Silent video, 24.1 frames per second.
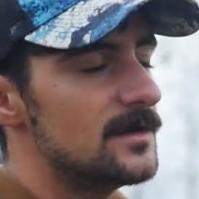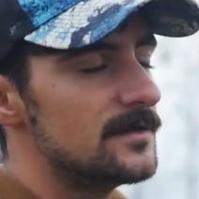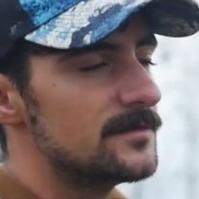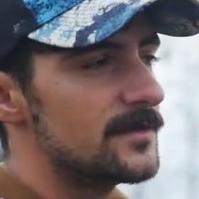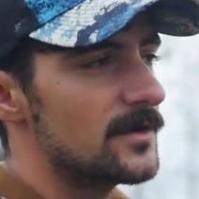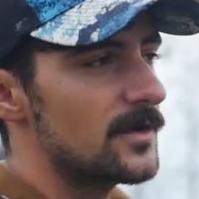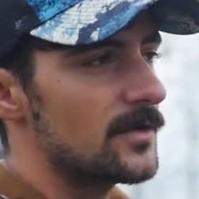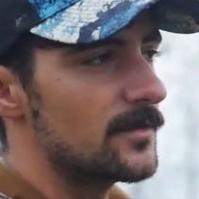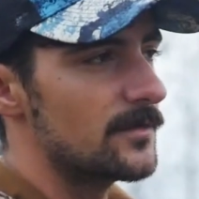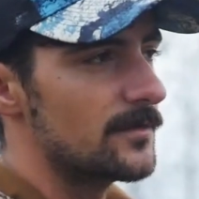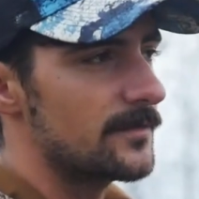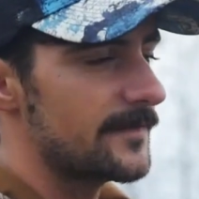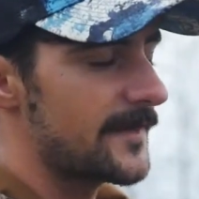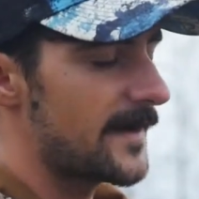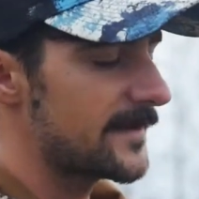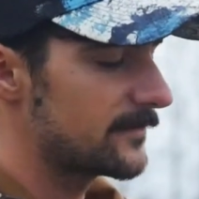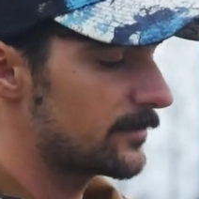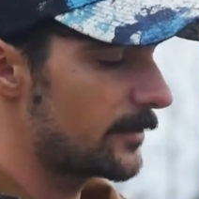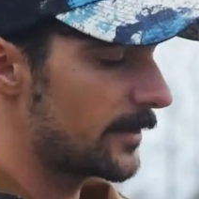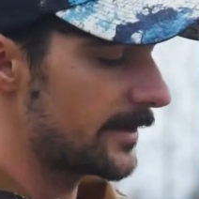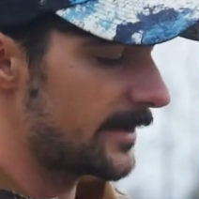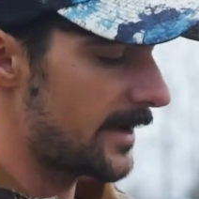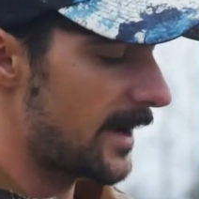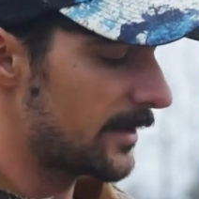So
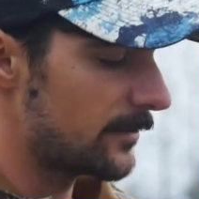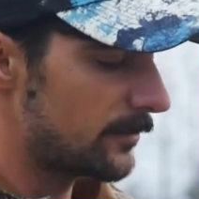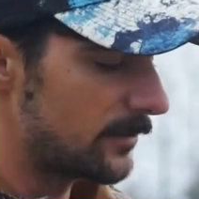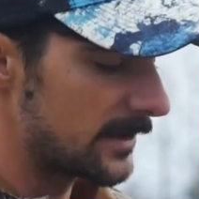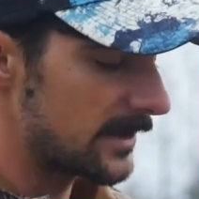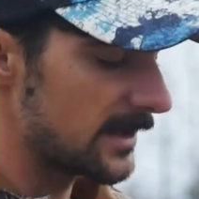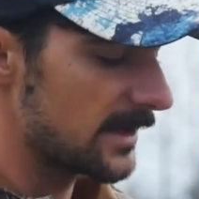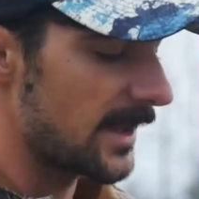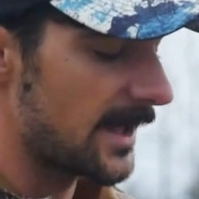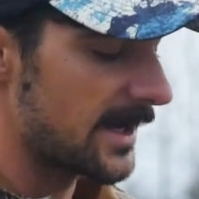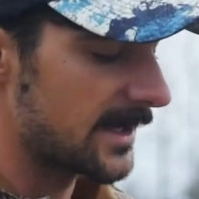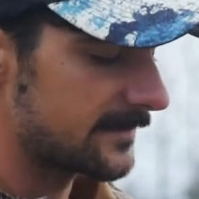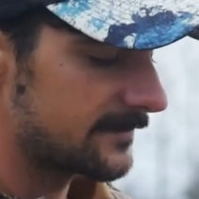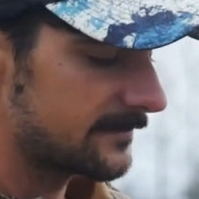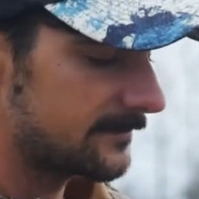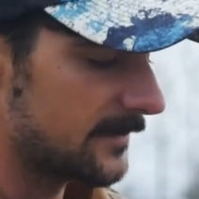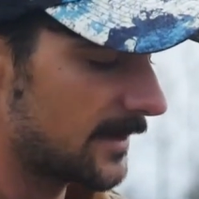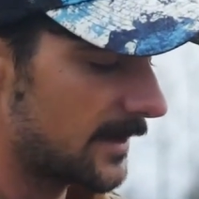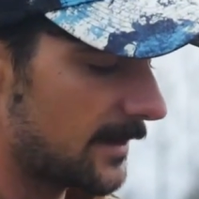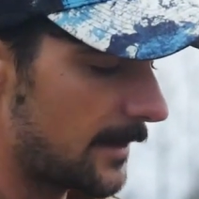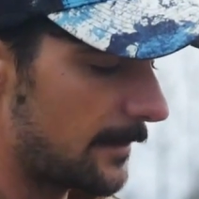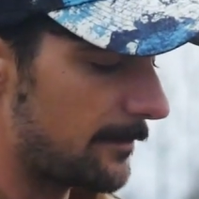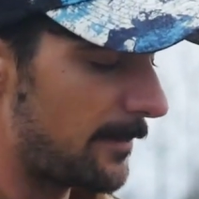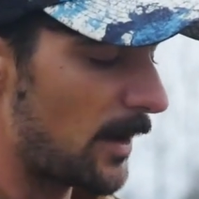that's what I really like
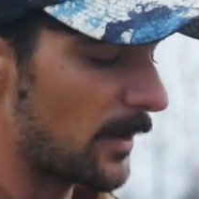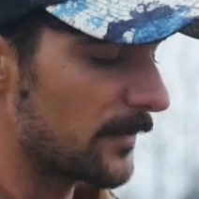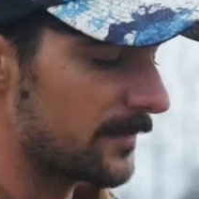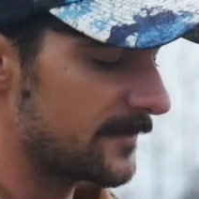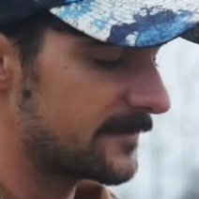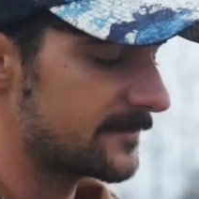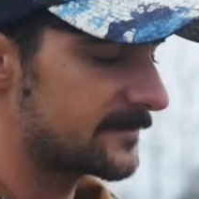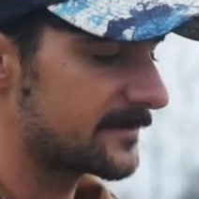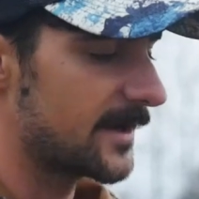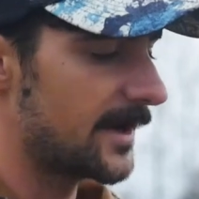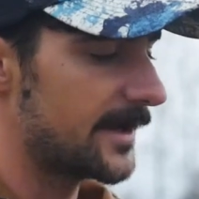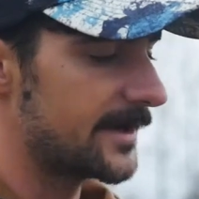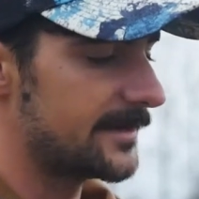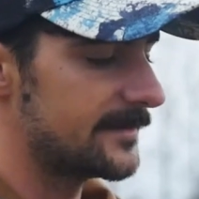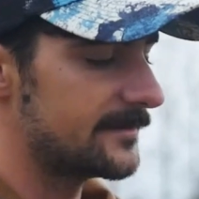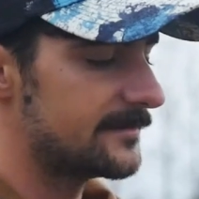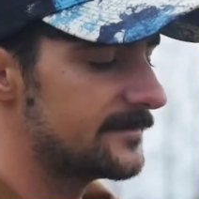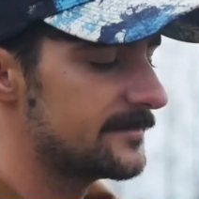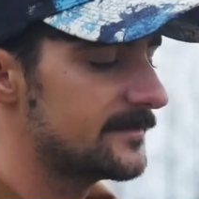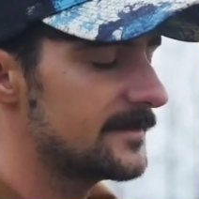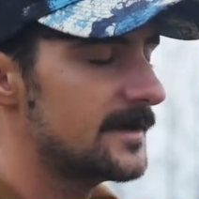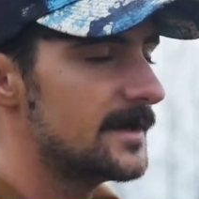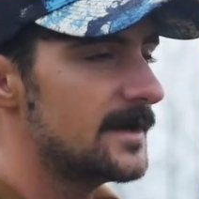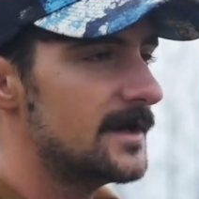about this gun,
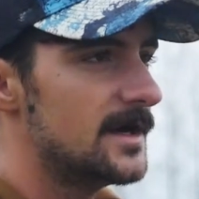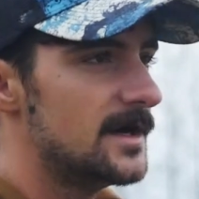is